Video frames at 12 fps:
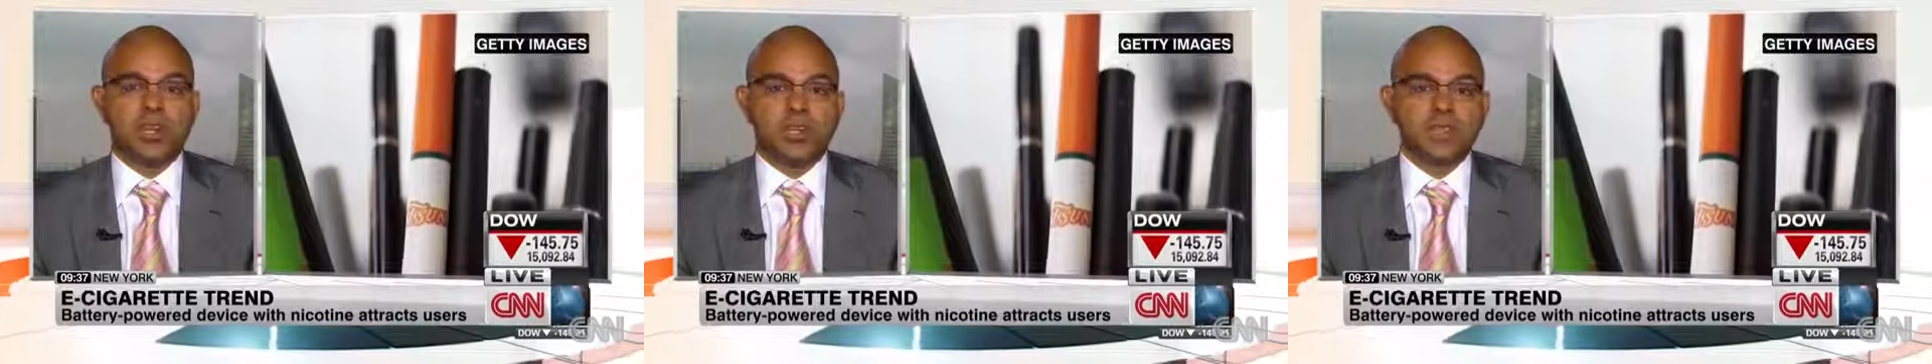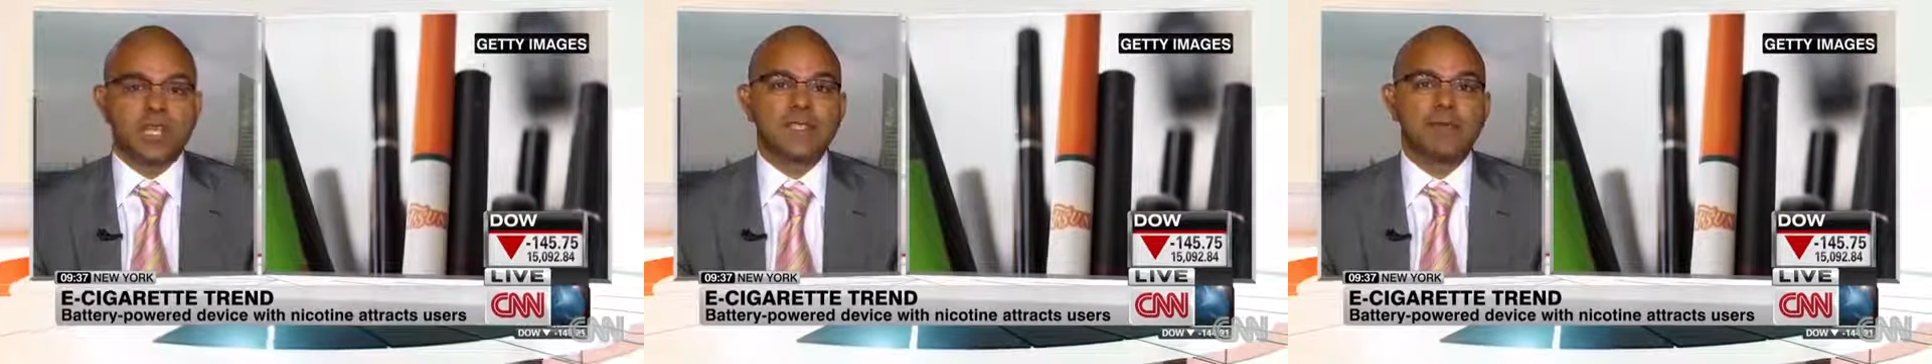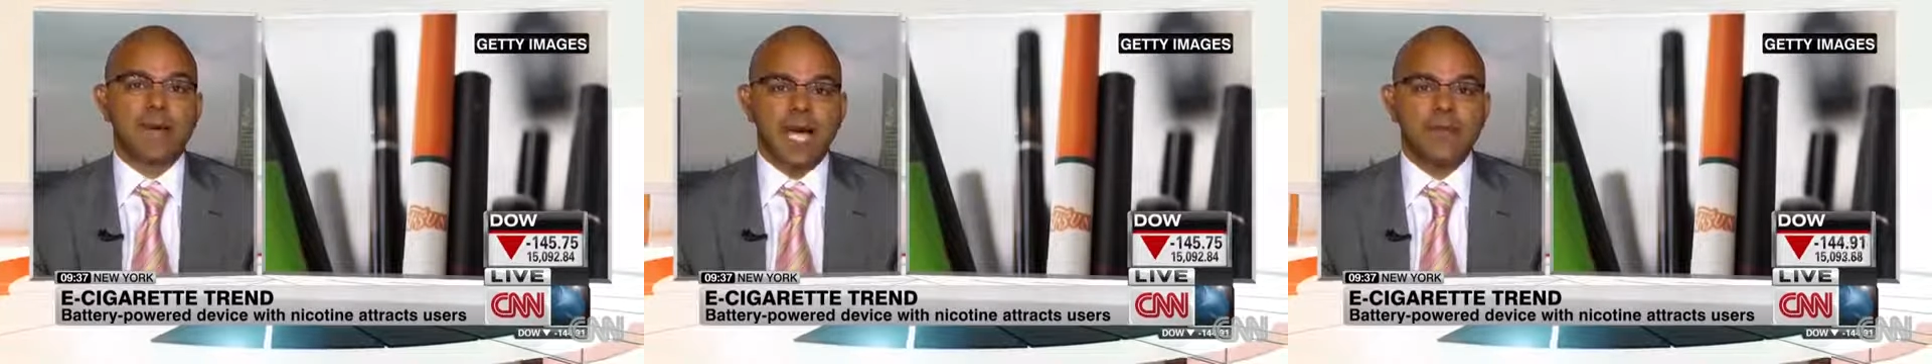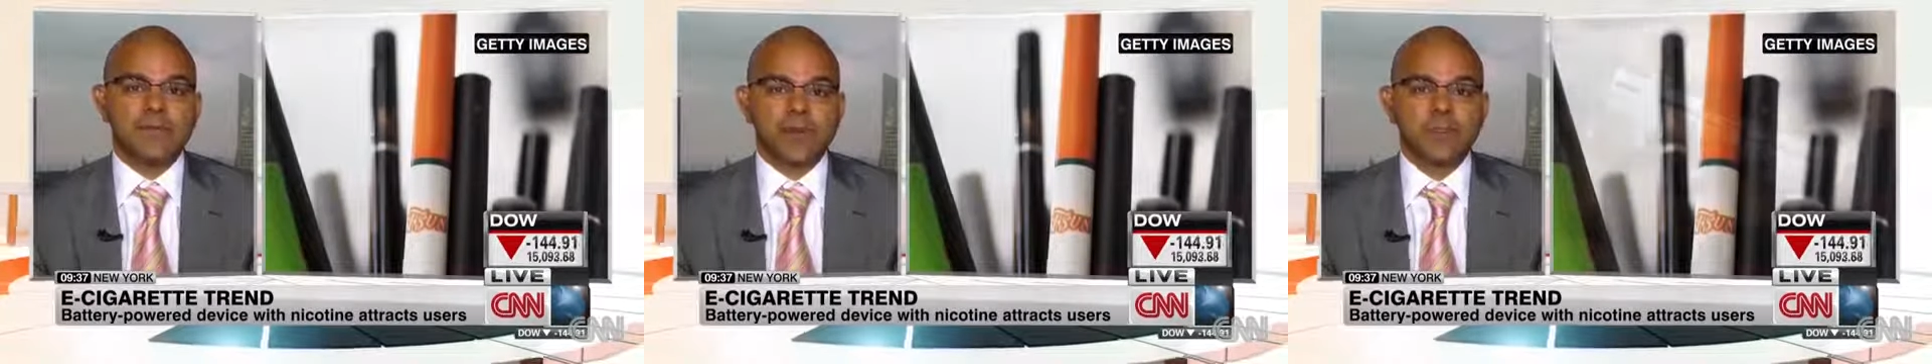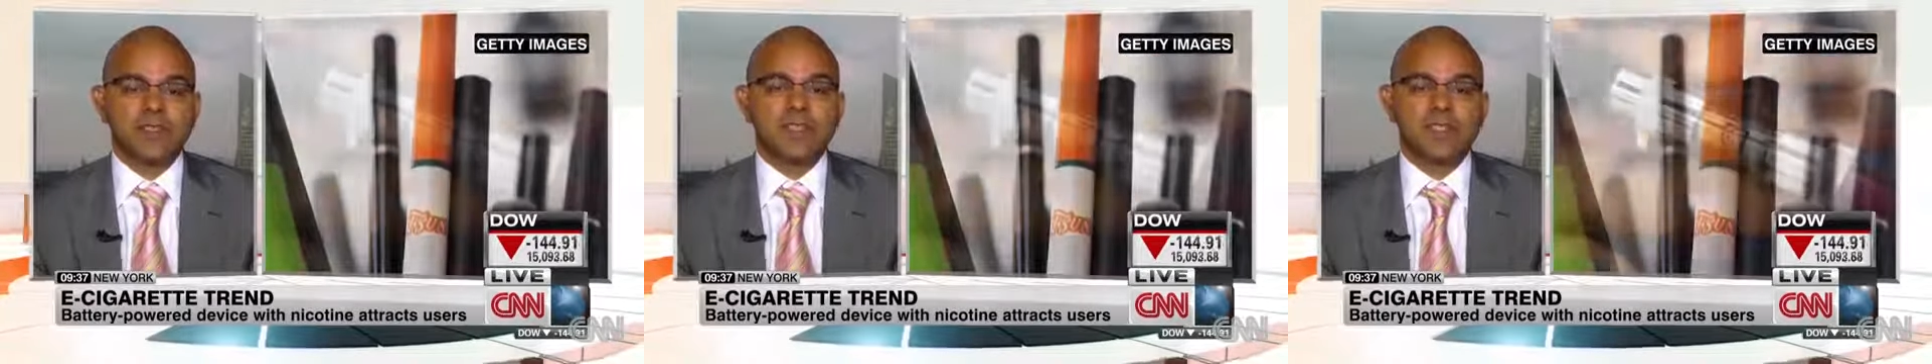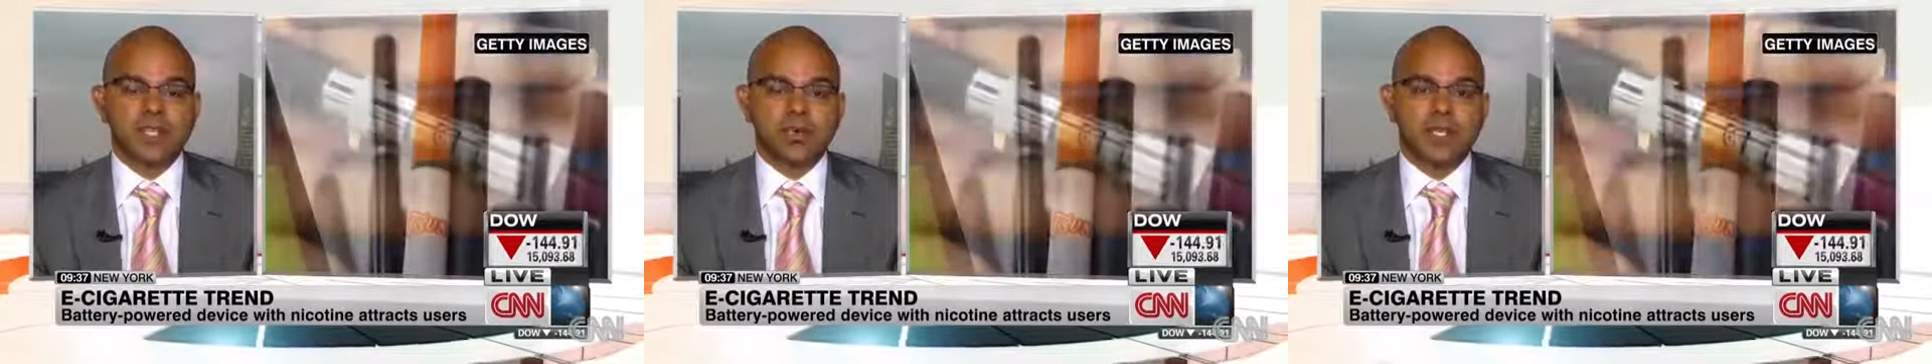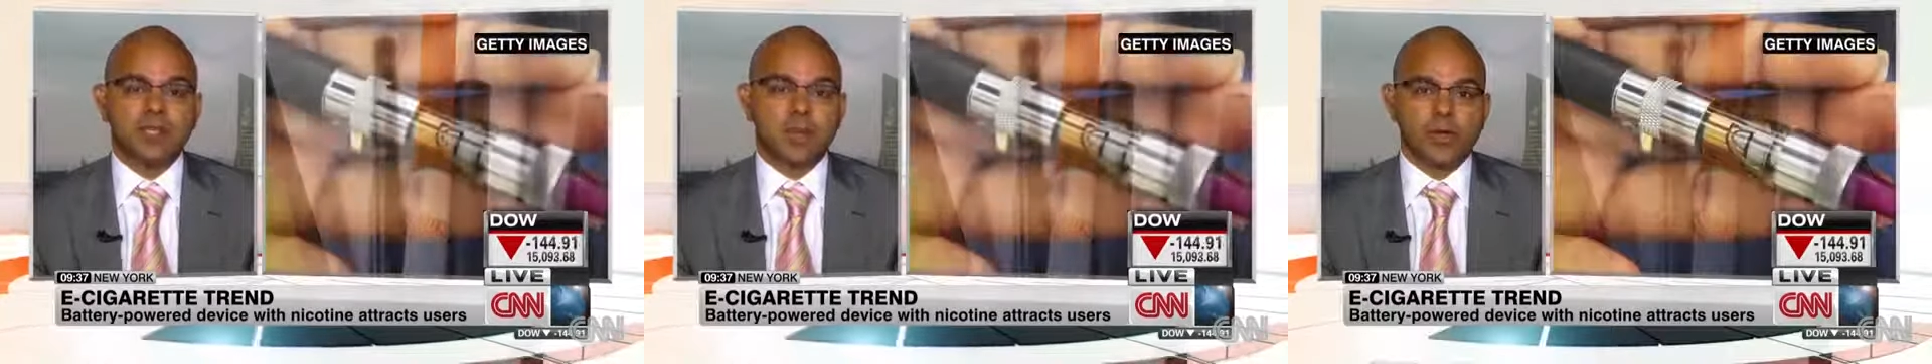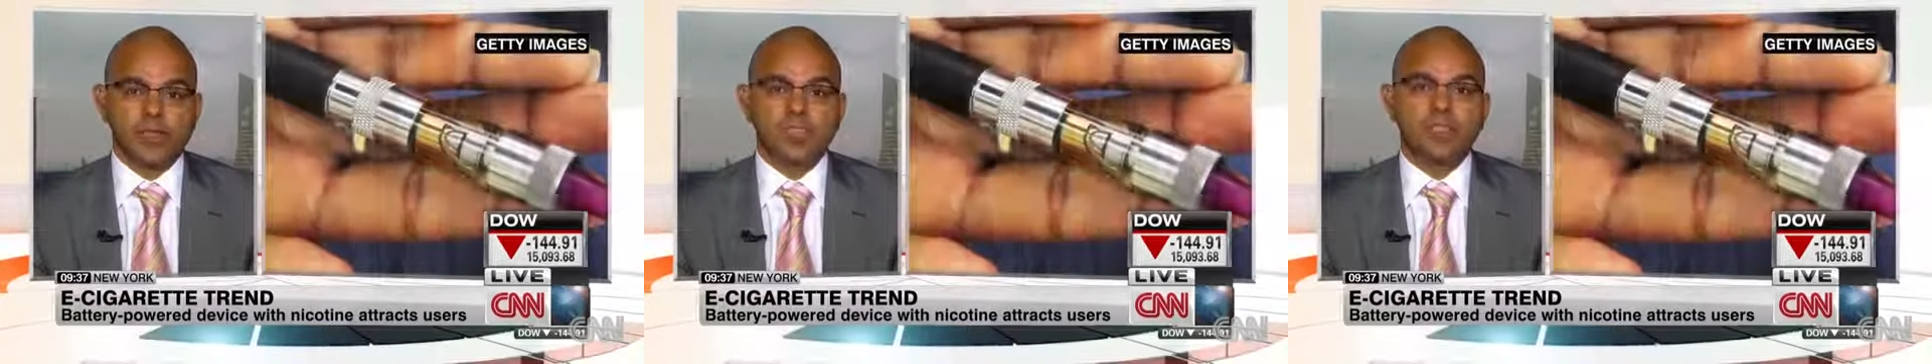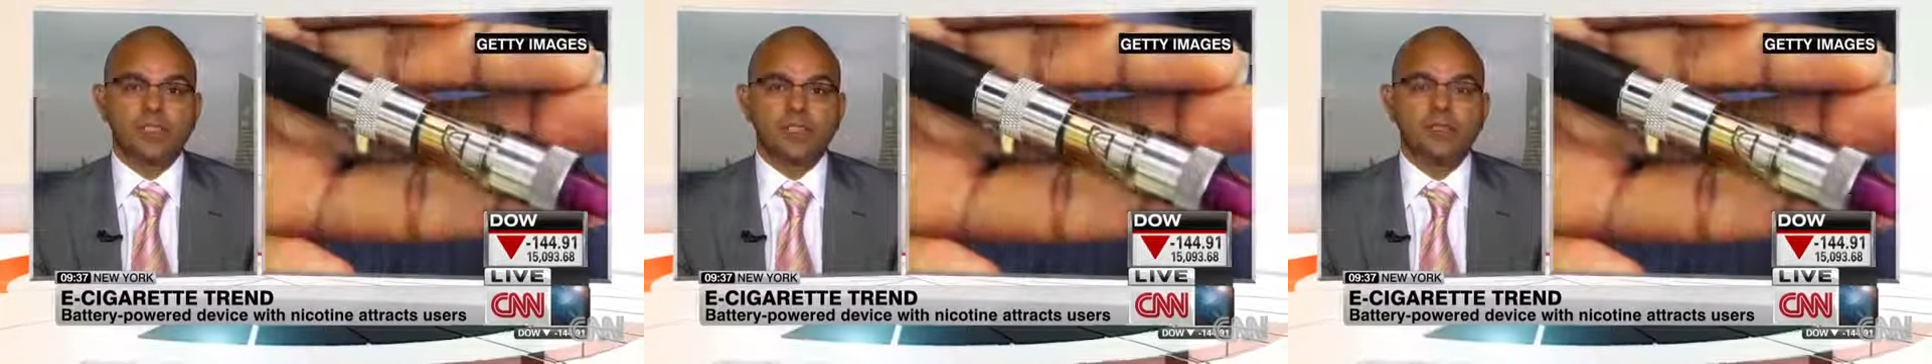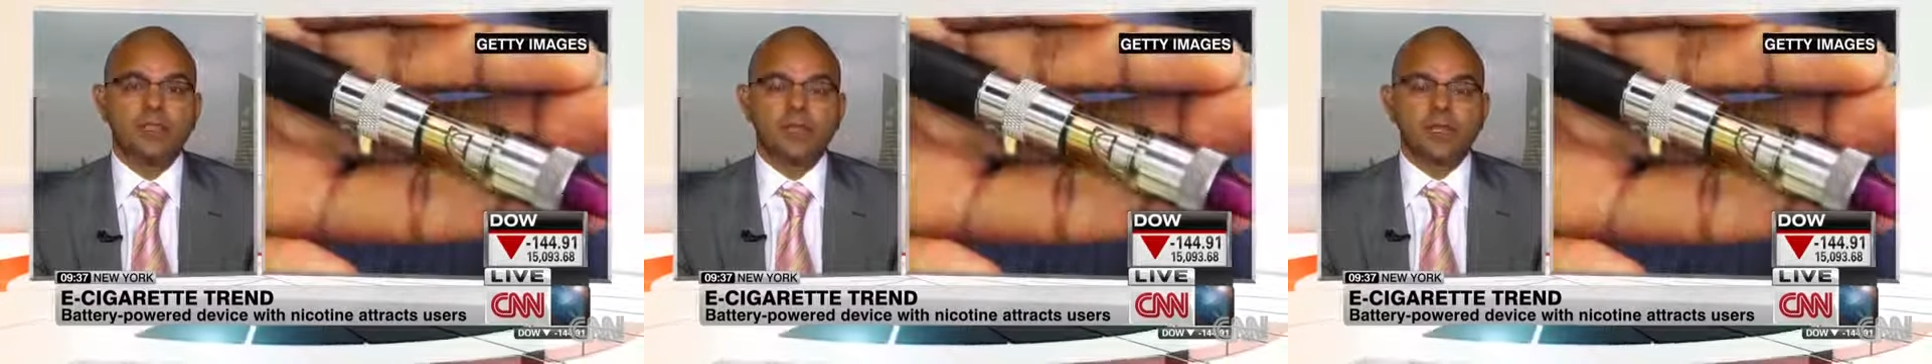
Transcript: are less bad for you than cigarettes, though there's still